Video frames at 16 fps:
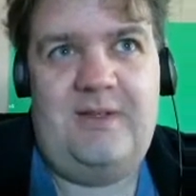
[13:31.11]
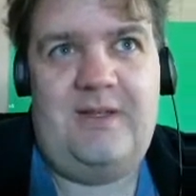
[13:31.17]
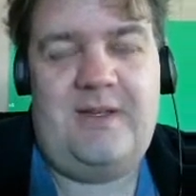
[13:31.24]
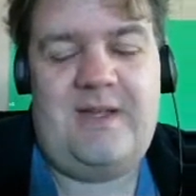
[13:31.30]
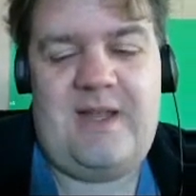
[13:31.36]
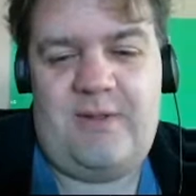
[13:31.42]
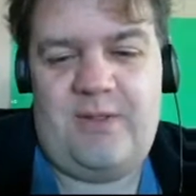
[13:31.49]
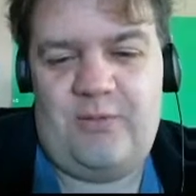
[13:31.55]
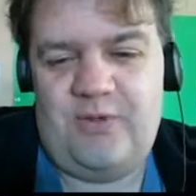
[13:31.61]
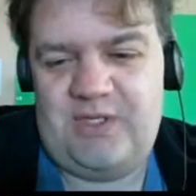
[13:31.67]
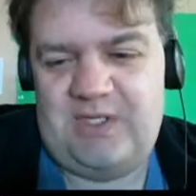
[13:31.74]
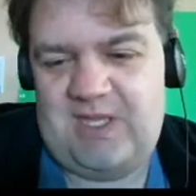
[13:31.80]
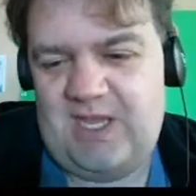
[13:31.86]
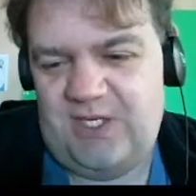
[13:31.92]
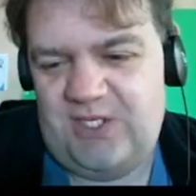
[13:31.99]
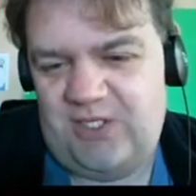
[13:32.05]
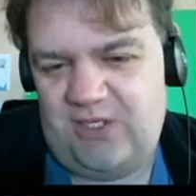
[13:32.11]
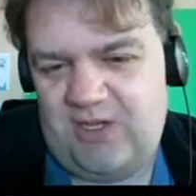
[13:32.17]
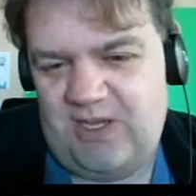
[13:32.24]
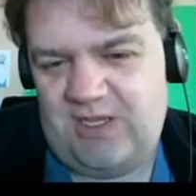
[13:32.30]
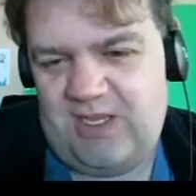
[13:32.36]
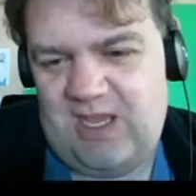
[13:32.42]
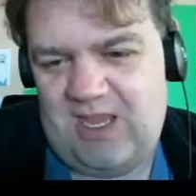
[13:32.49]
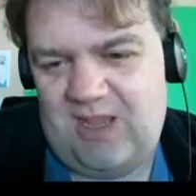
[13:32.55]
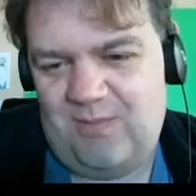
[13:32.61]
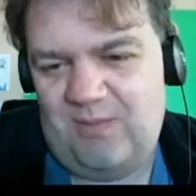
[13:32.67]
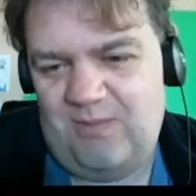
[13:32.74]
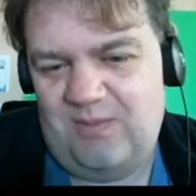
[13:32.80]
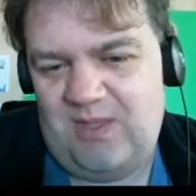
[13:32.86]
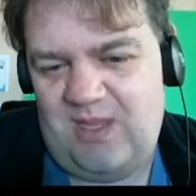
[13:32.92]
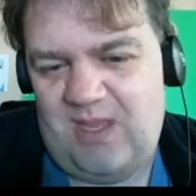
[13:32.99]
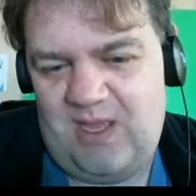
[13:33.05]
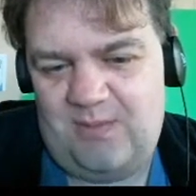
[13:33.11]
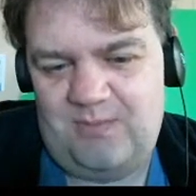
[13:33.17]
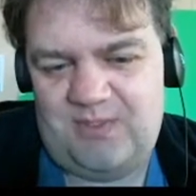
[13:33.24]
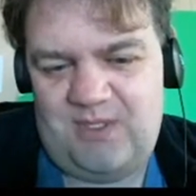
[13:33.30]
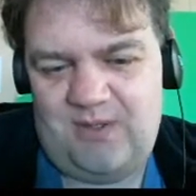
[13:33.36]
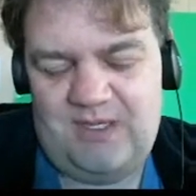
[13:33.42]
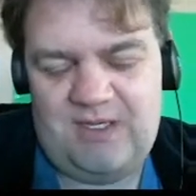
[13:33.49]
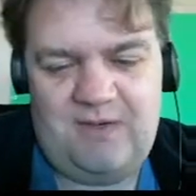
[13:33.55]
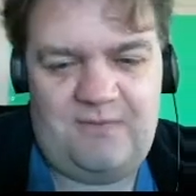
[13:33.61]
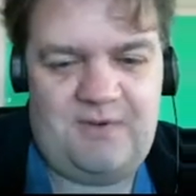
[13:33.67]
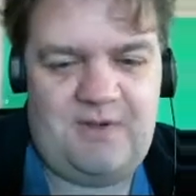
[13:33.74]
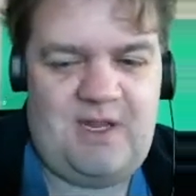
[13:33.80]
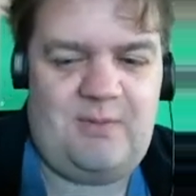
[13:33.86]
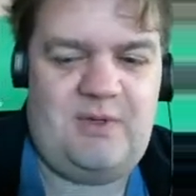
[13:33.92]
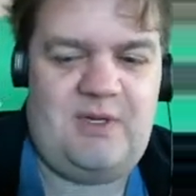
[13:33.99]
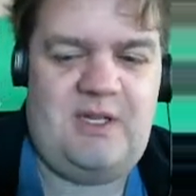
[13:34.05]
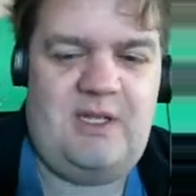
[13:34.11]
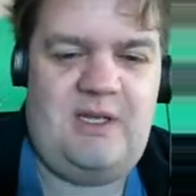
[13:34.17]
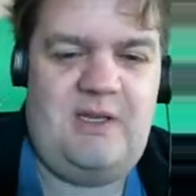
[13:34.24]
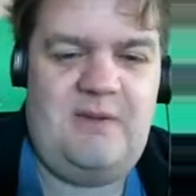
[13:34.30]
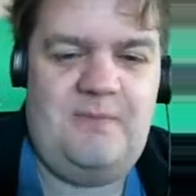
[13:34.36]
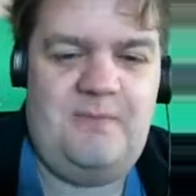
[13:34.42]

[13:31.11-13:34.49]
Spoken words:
Now, in the original AGI game, something different happened here.